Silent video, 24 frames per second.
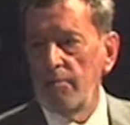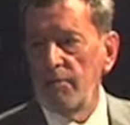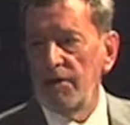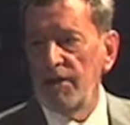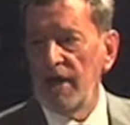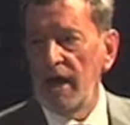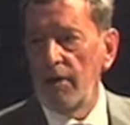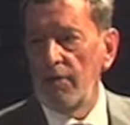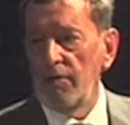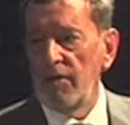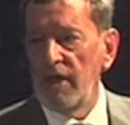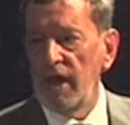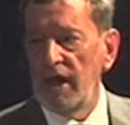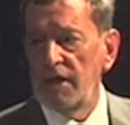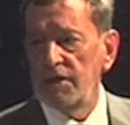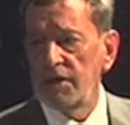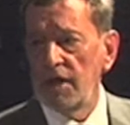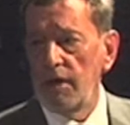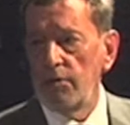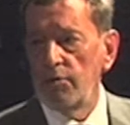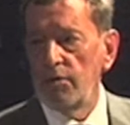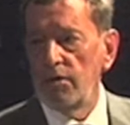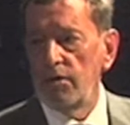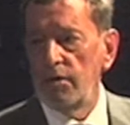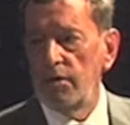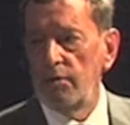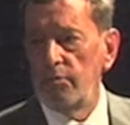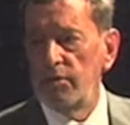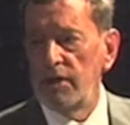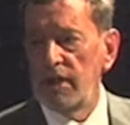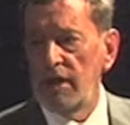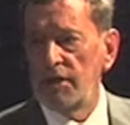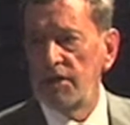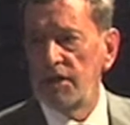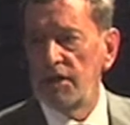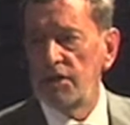without that,
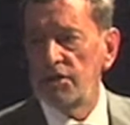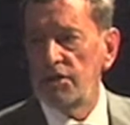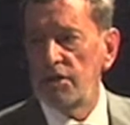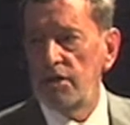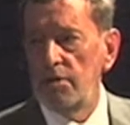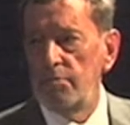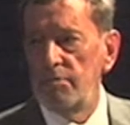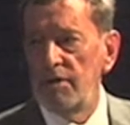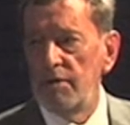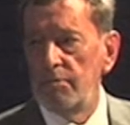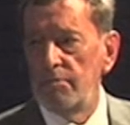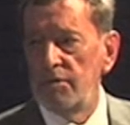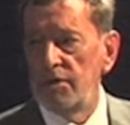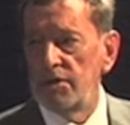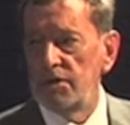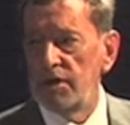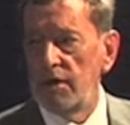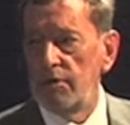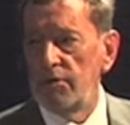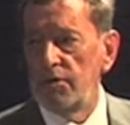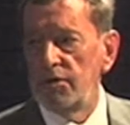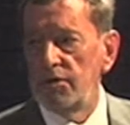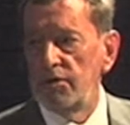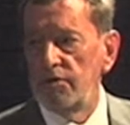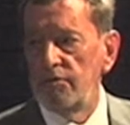without his commitment, I wouldn't